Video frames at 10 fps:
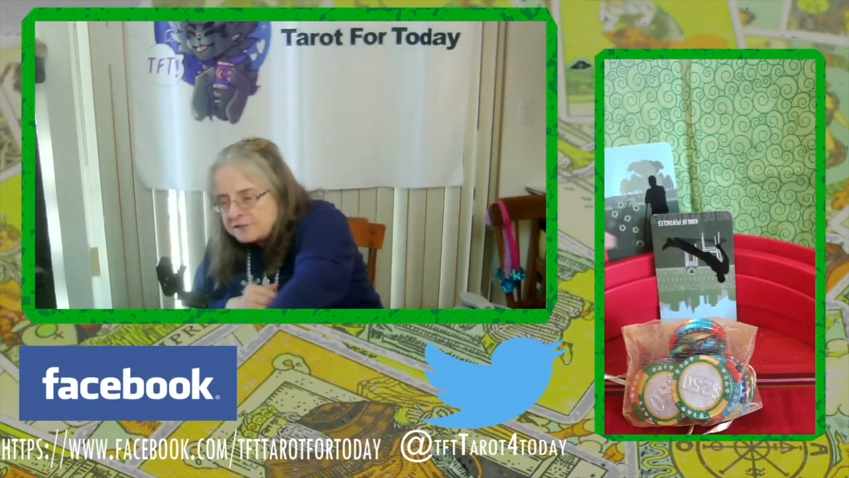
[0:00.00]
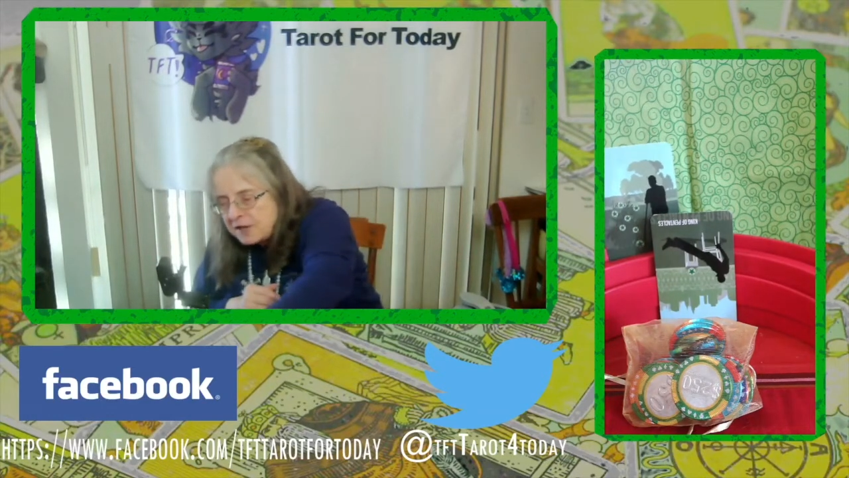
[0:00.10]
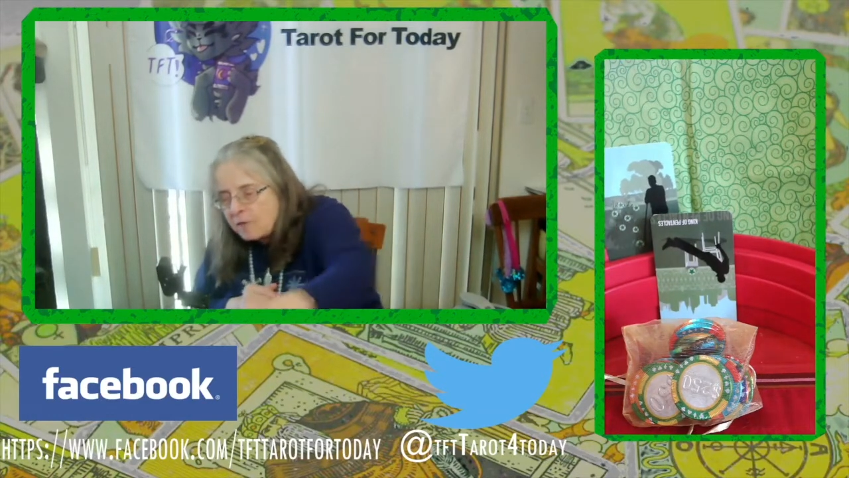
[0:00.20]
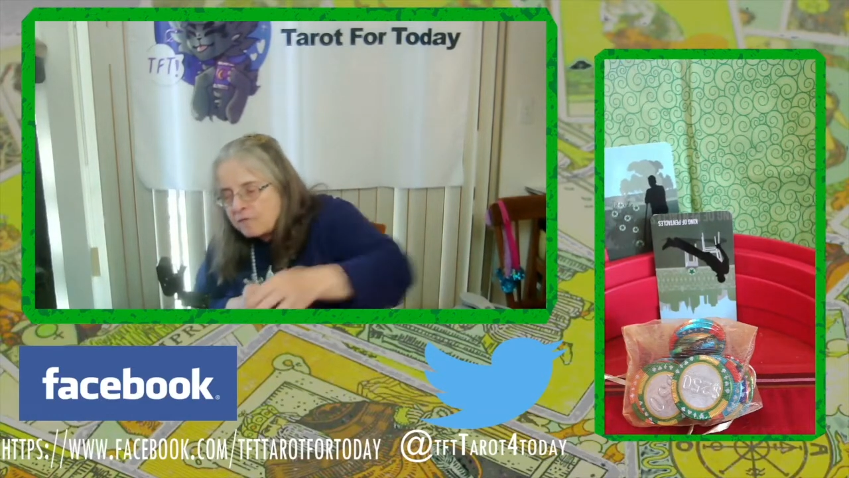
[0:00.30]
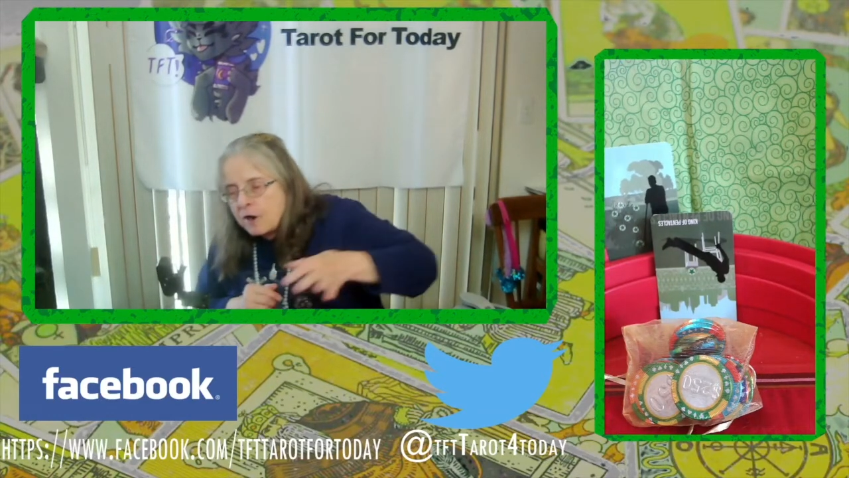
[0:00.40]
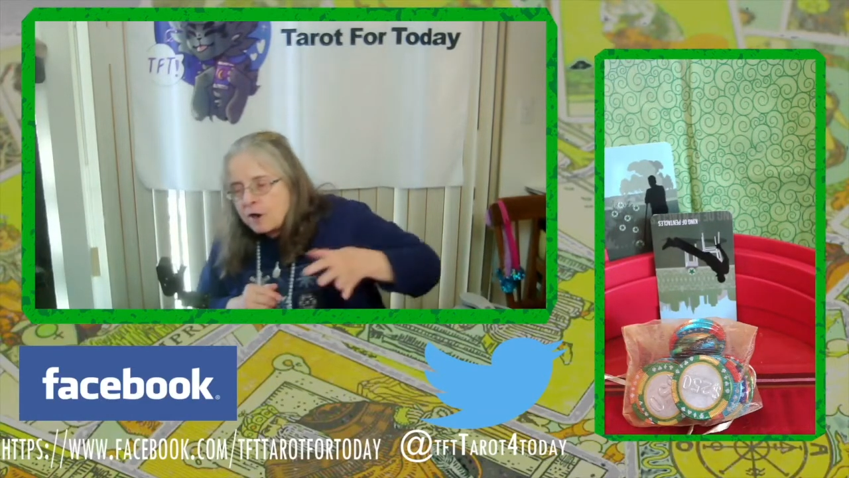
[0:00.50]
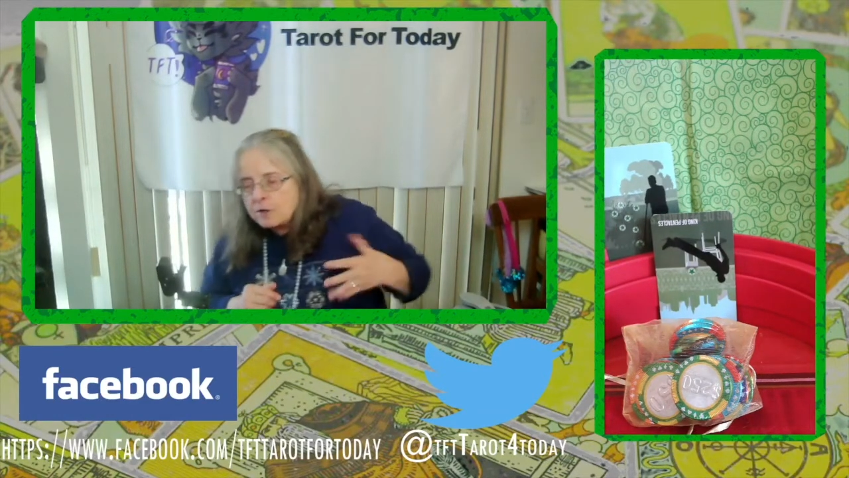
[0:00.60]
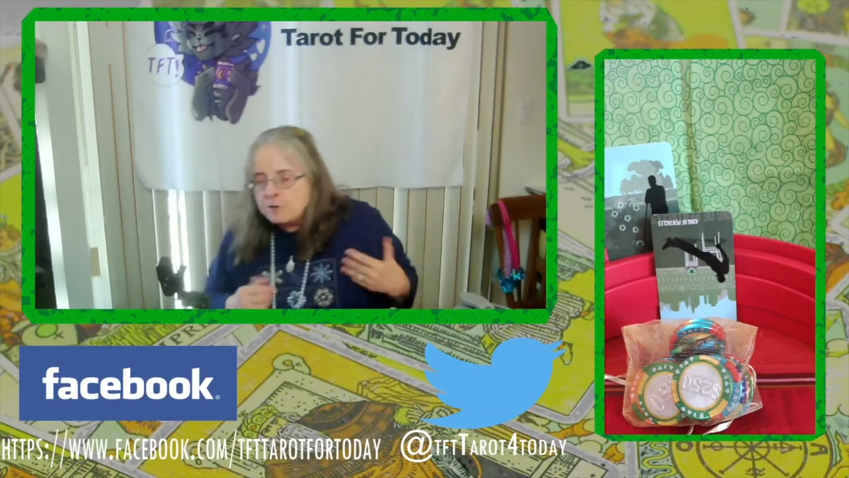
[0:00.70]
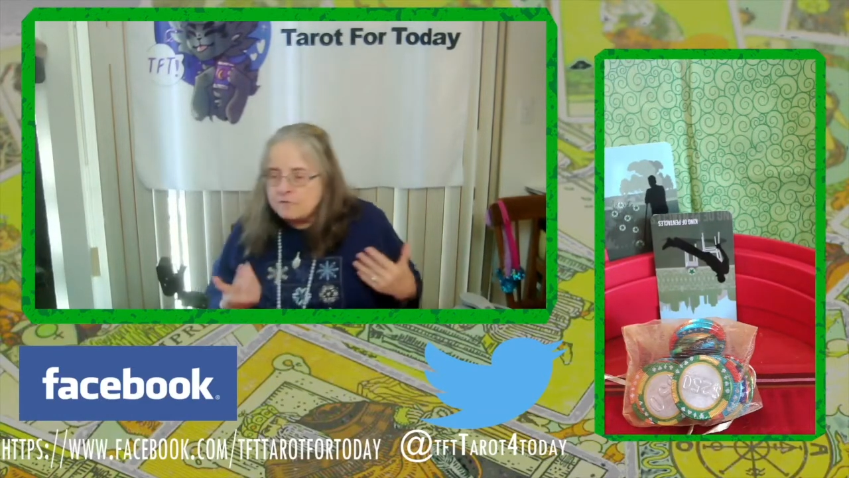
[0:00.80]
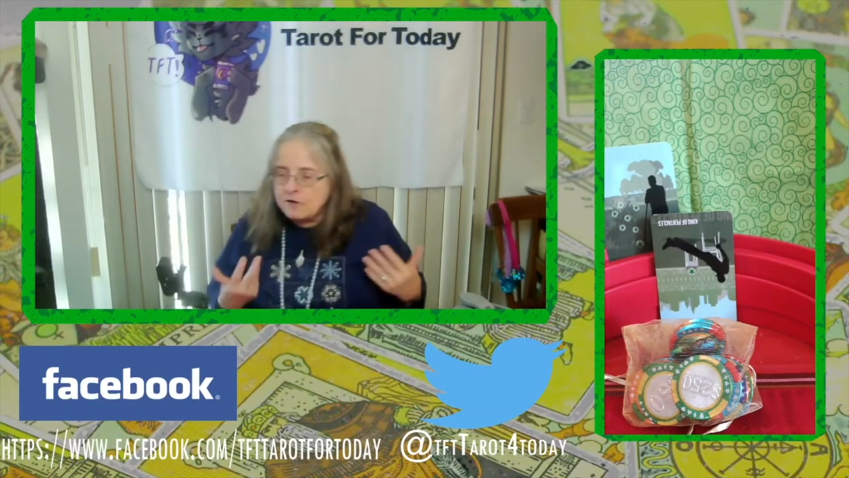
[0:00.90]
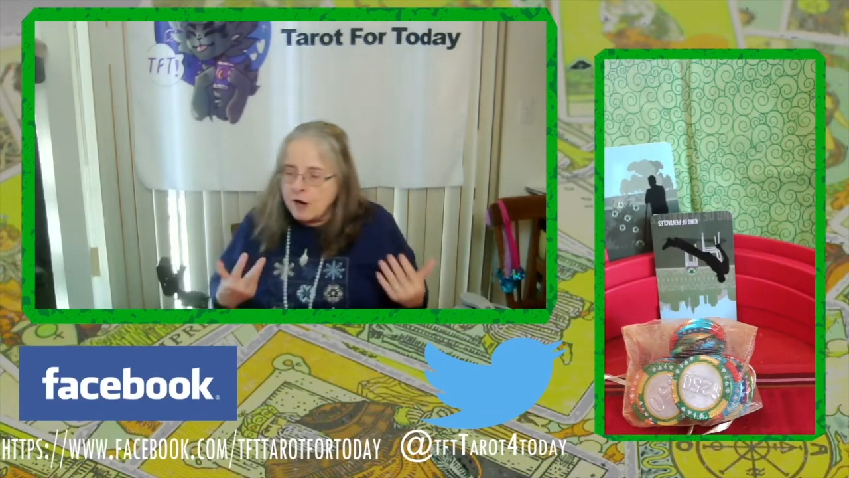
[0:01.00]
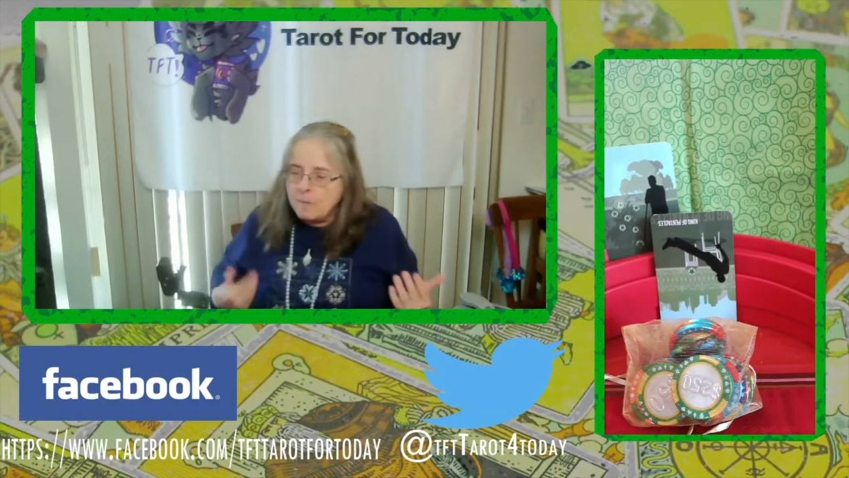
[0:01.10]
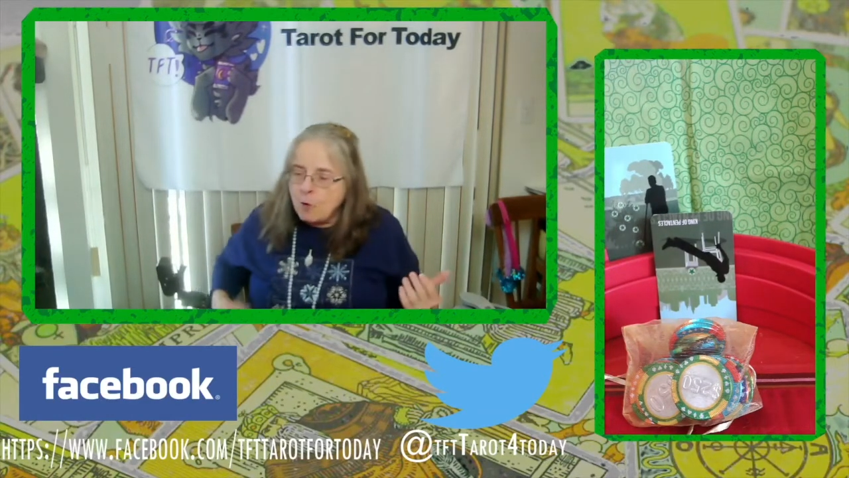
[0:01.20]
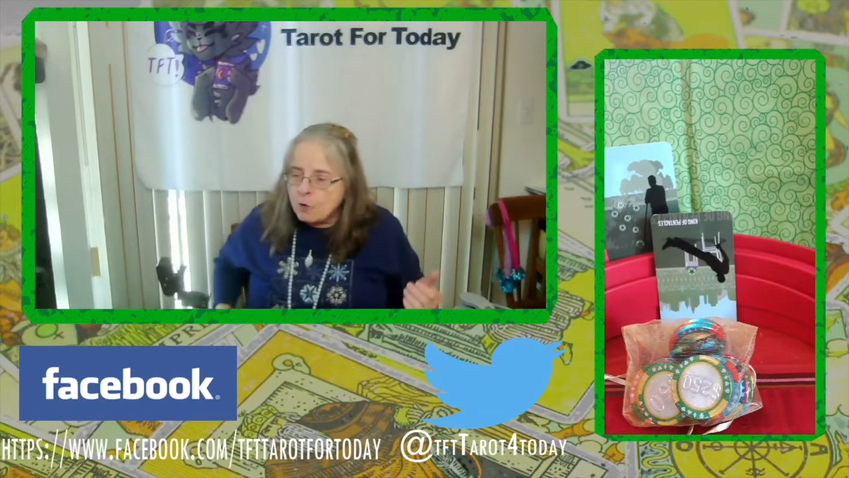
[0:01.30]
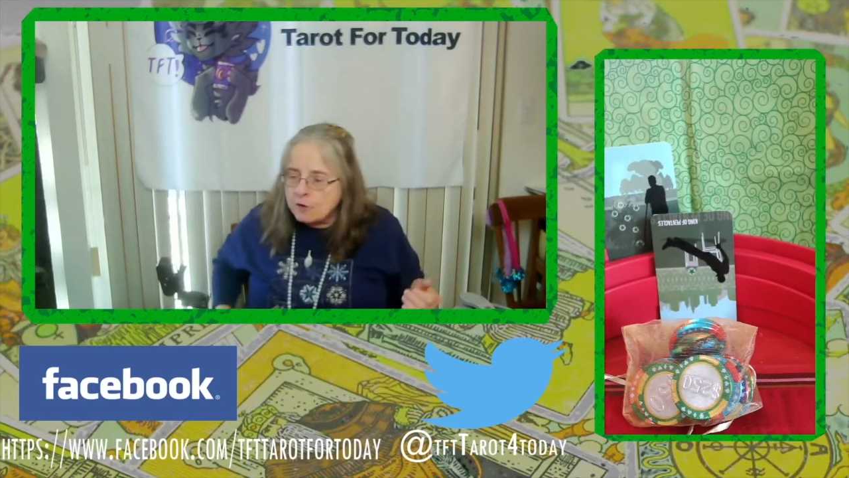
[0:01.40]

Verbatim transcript: how far you've come or